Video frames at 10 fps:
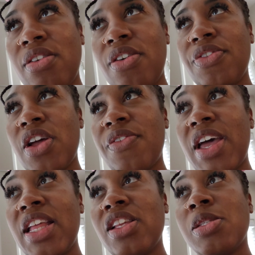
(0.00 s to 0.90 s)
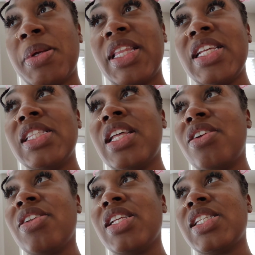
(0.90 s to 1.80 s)
know if y'all have had those, but they
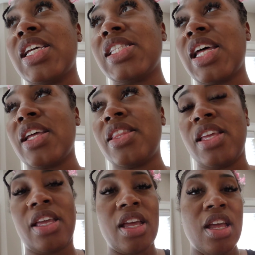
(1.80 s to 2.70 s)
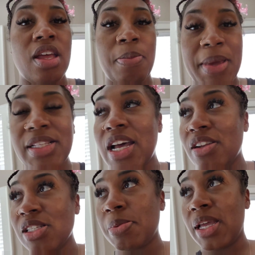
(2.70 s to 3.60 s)
literally taste like the
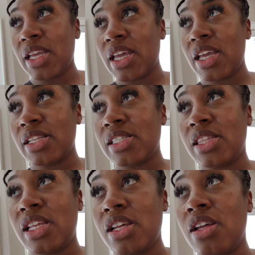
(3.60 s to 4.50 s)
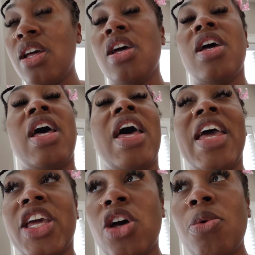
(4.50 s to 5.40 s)
McDonald's pancakes. The
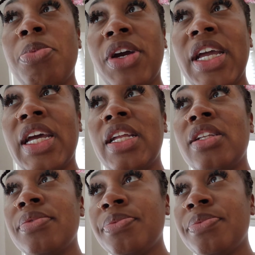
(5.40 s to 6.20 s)
Eggo brand.